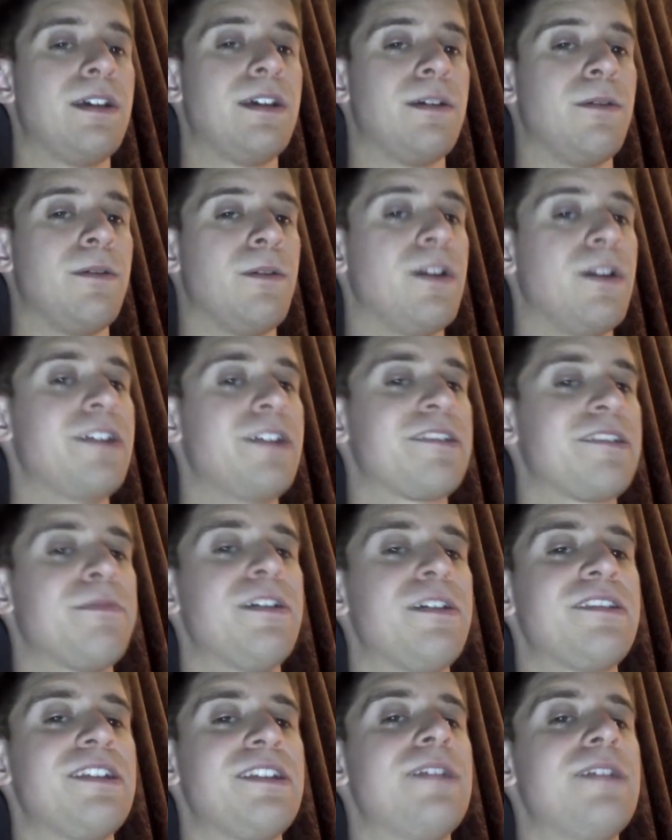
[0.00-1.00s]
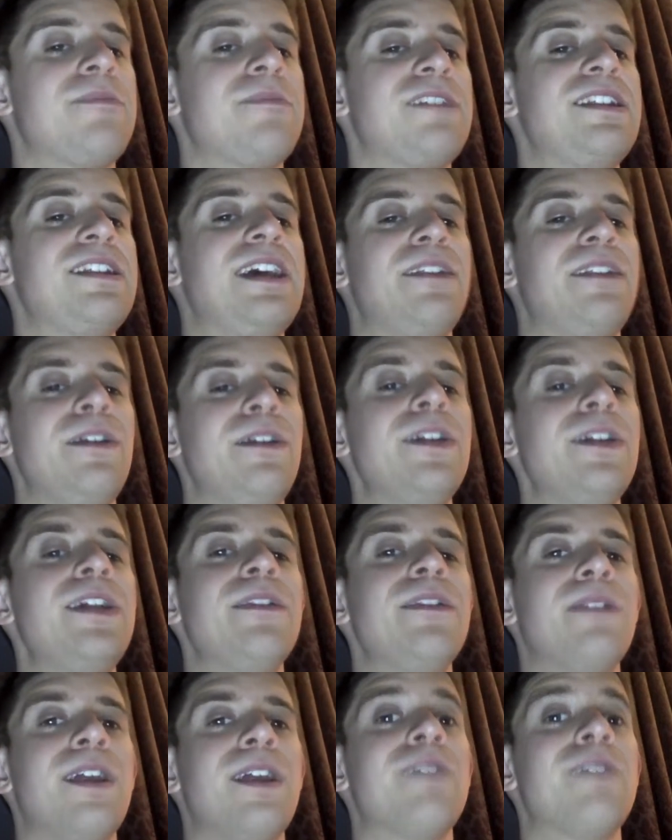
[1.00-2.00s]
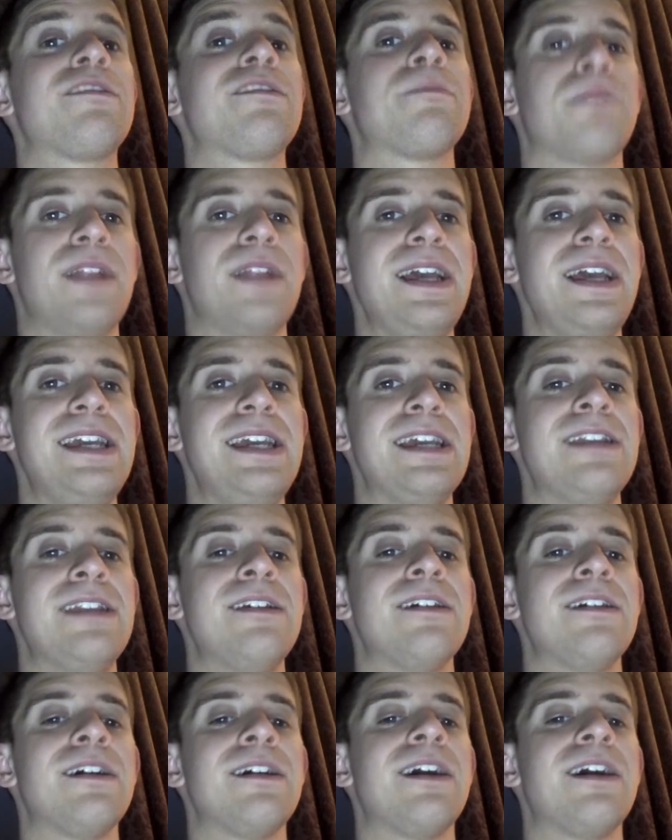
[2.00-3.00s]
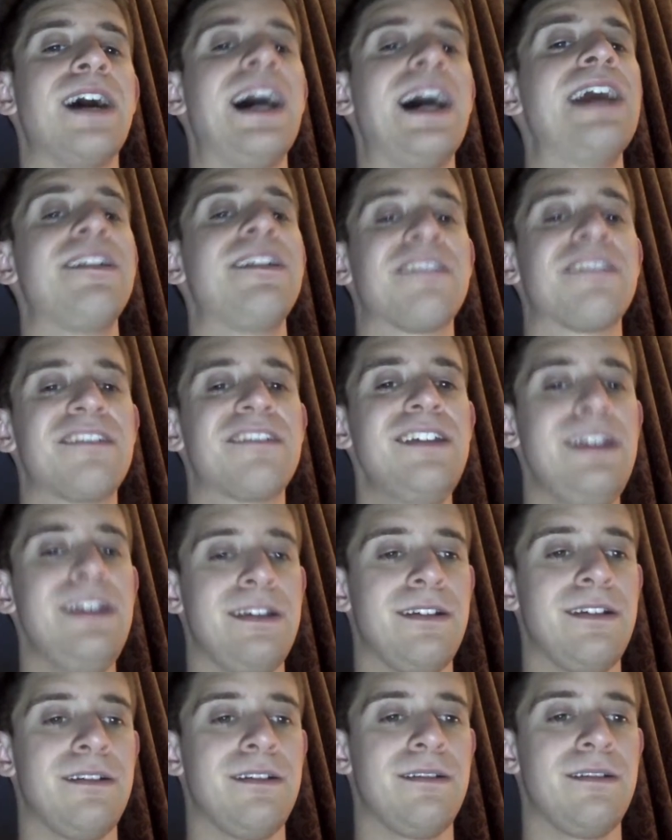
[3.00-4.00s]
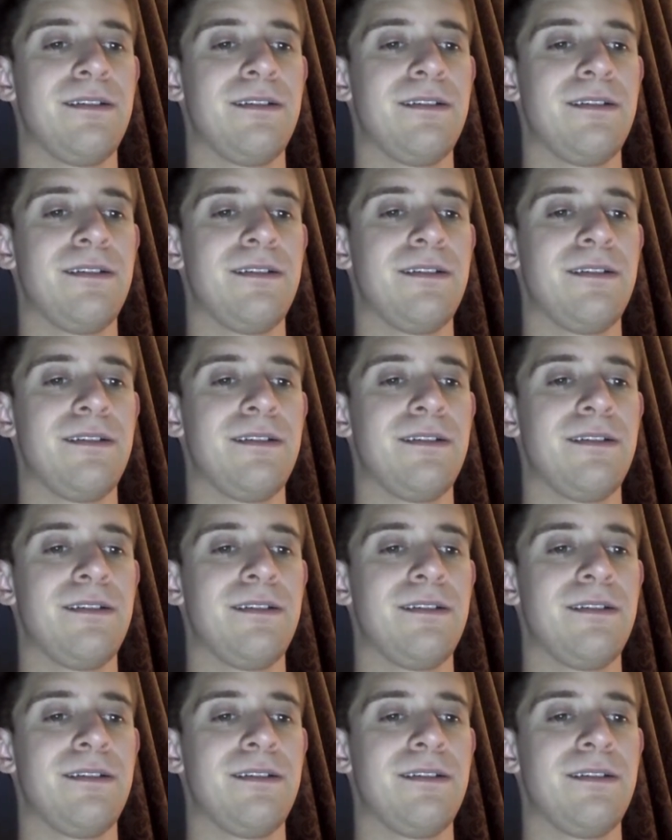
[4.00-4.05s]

Alexa Bliss ended up saying that Lily loves playing hide and seek,